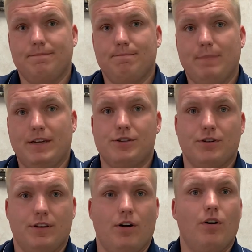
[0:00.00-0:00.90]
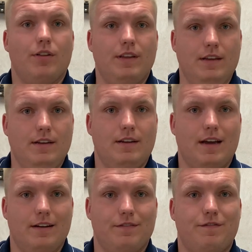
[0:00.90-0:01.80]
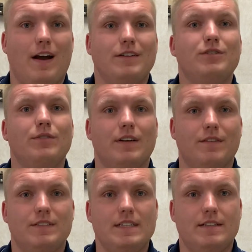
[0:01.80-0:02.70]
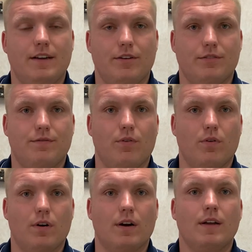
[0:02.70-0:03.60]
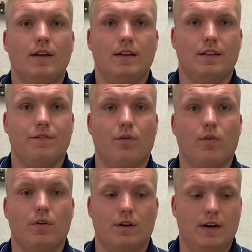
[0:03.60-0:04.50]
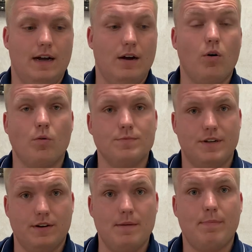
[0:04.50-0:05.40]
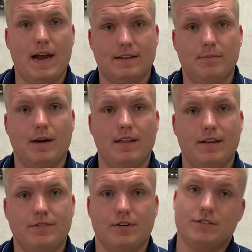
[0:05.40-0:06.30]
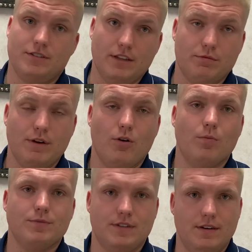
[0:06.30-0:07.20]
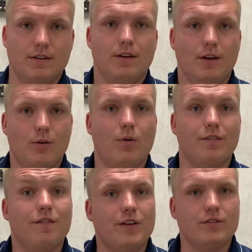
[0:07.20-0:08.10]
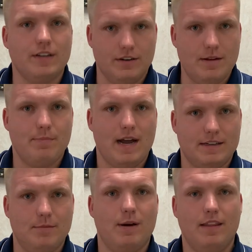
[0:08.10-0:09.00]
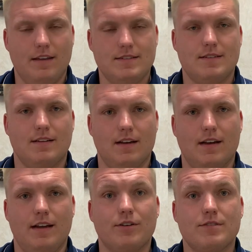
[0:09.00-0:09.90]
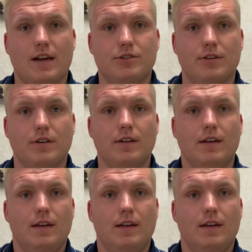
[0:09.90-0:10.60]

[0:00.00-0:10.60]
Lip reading: making sure that all the kind of fine-tuning of details for the four homes that are impacted by this, or I should say three homes and one field that are impacted by this intersection,